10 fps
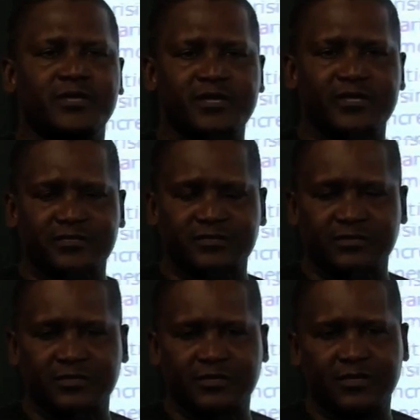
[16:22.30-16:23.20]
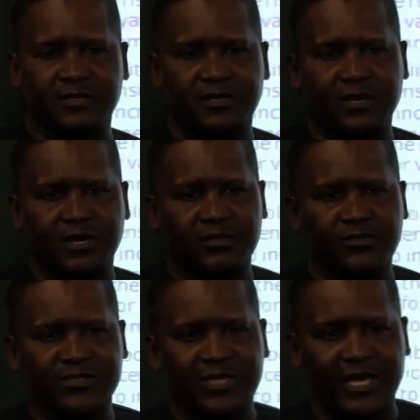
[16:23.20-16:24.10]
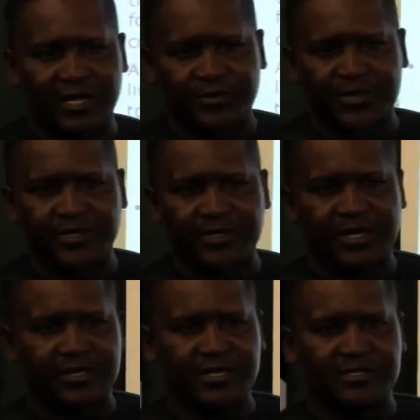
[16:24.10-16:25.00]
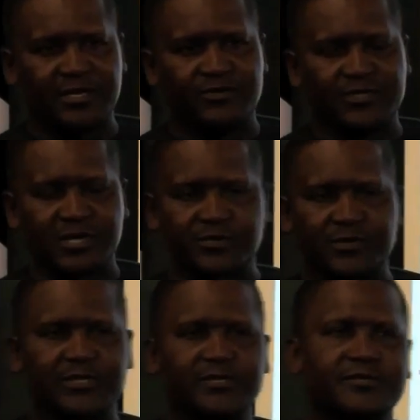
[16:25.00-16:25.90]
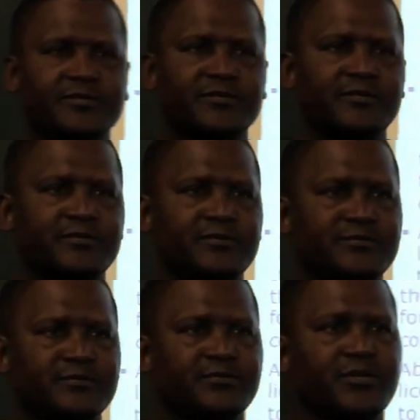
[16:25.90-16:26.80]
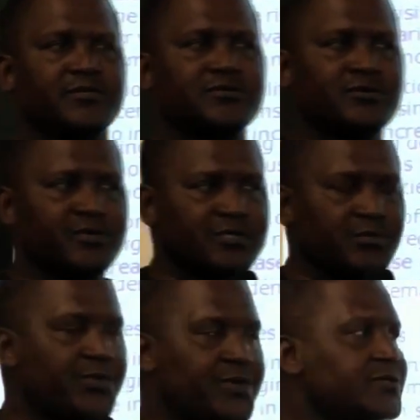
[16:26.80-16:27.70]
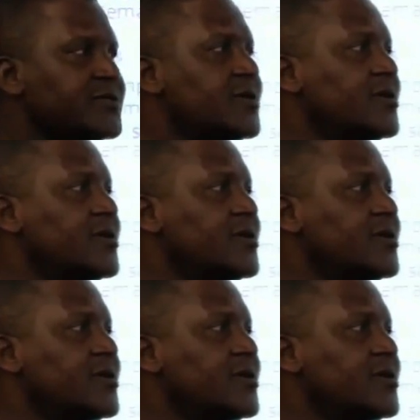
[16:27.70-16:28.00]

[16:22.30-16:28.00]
Guinness. It was Alabi, at that time was MD. So rest in peace.